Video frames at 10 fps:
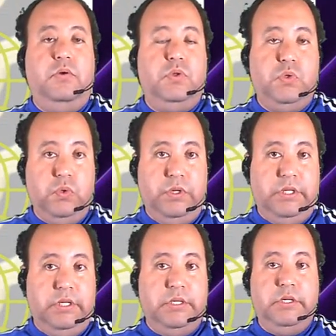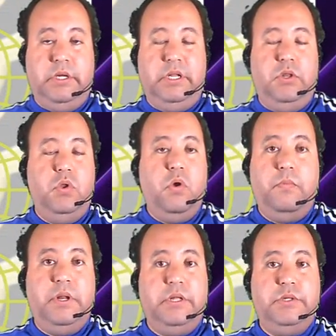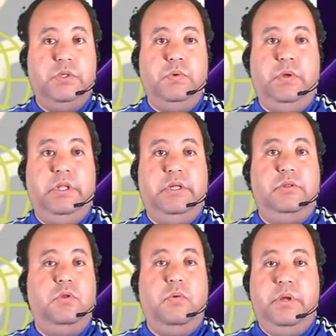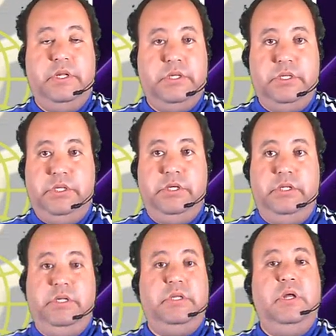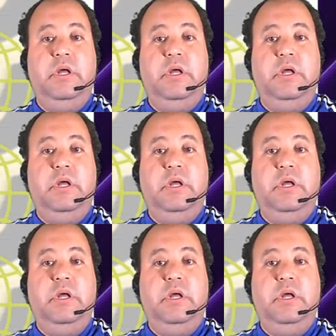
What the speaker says: doing this, and nobody's doing it, nobody's teaching it.